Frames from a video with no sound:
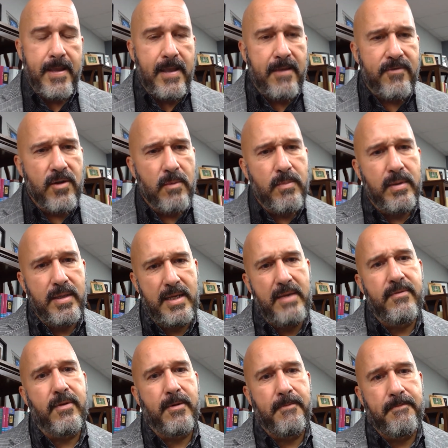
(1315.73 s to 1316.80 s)
If you're a
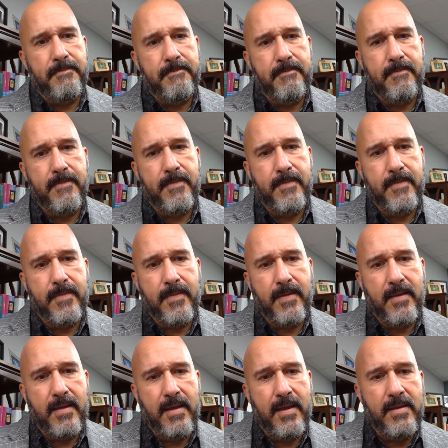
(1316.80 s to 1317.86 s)
believer
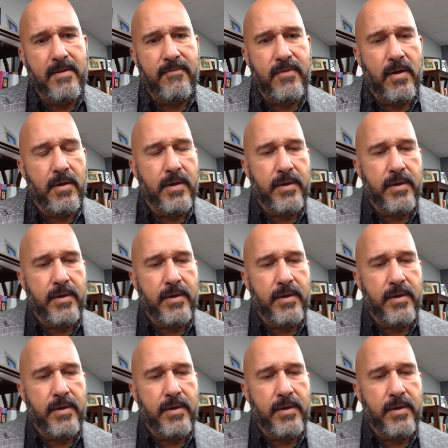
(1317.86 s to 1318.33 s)
and you've fallen